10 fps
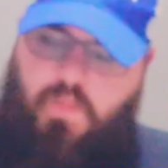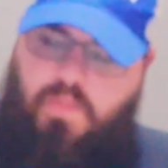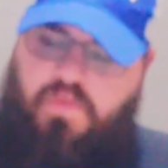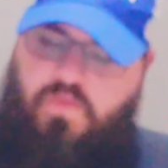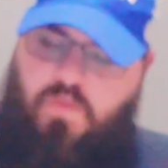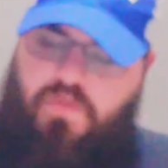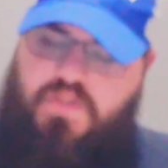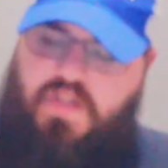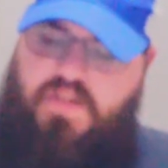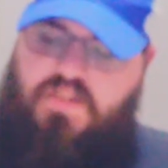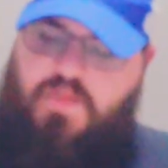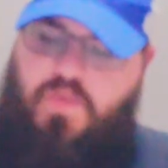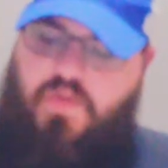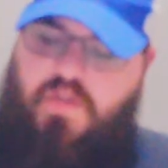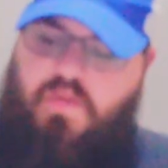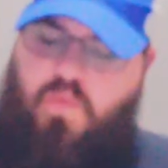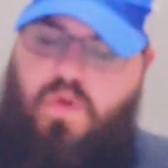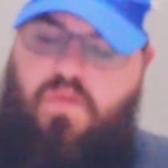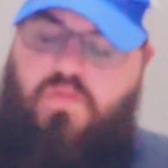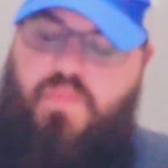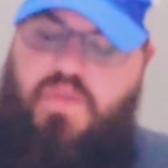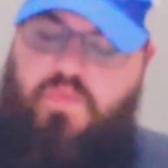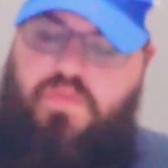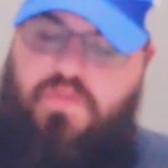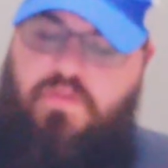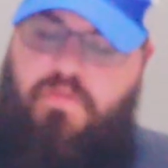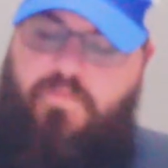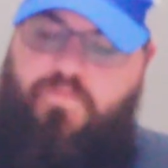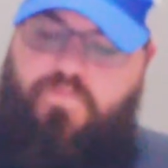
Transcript: before the testimony, where I will meet with you.